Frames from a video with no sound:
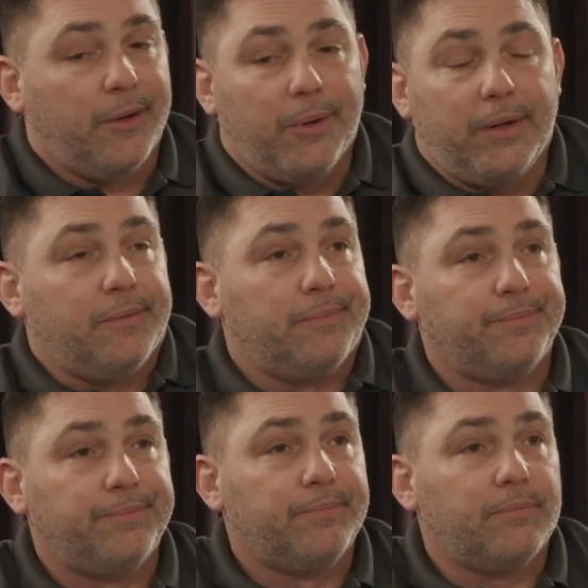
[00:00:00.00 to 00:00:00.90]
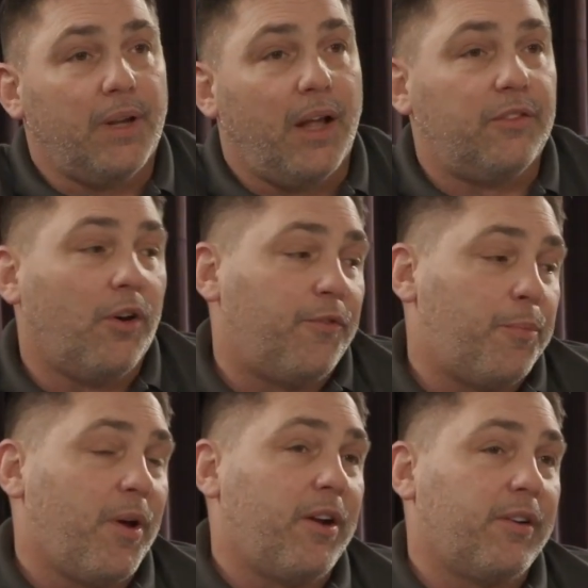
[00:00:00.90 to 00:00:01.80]
do it. And so if you
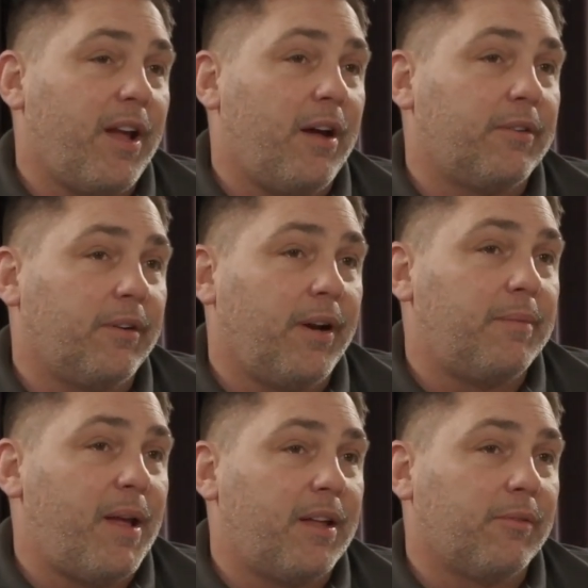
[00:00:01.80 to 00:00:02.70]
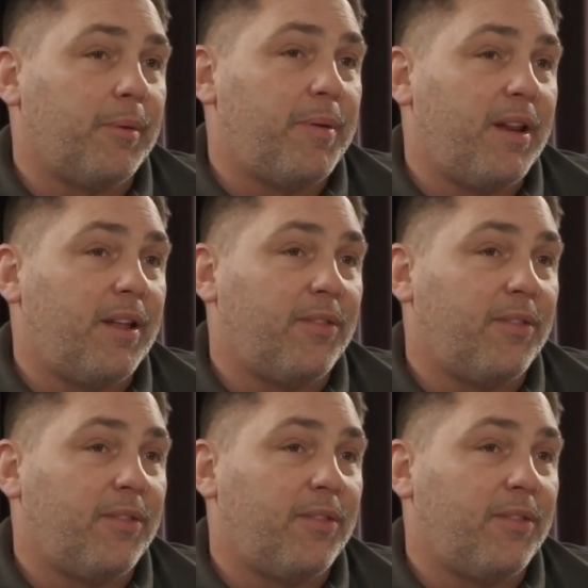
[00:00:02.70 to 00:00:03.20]
put it on your calendar and make it a repeating